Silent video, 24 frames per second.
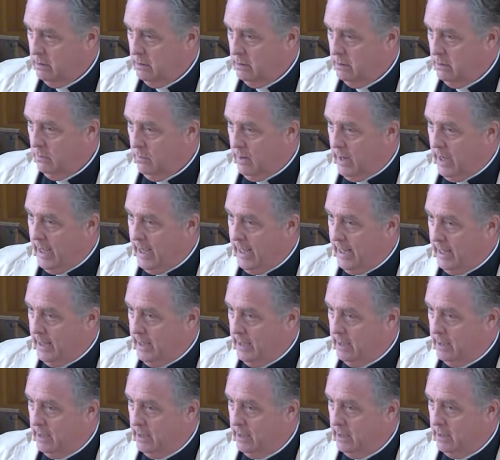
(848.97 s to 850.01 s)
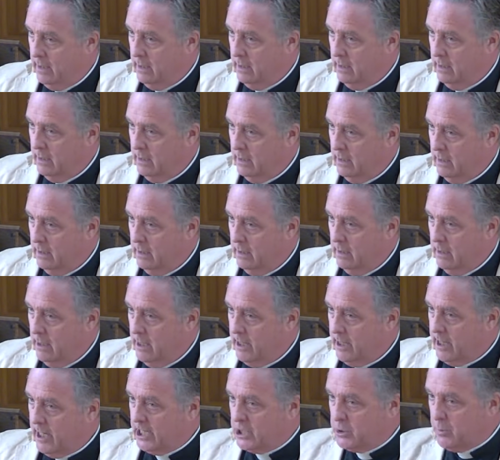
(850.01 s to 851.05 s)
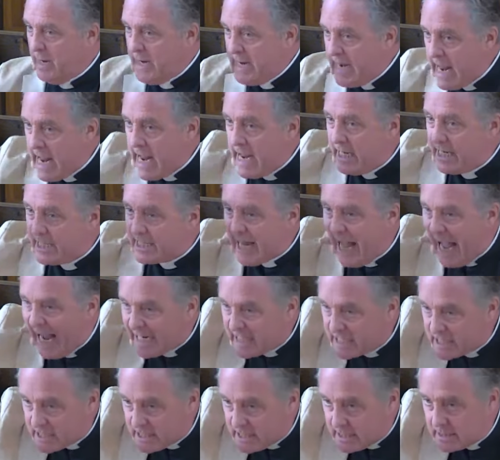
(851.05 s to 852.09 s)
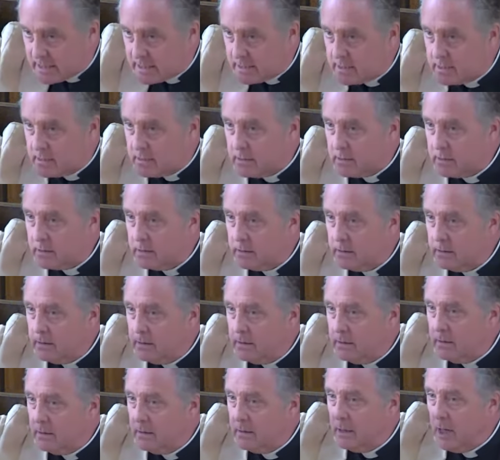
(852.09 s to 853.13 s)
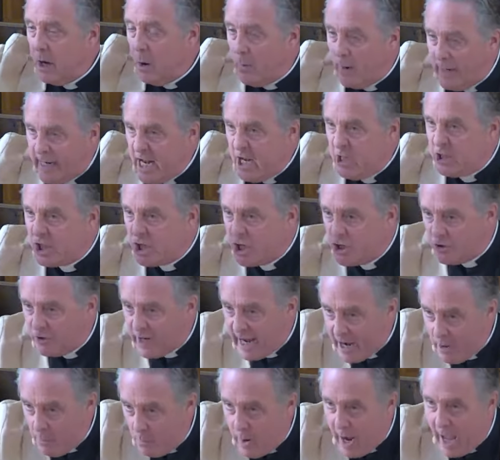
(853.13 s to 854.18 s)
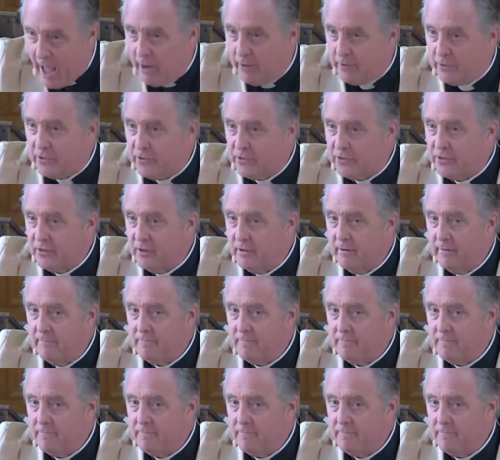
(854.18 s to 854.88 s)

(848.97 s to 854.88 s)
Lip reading: Why? Because we need taxes. We need to create wealth.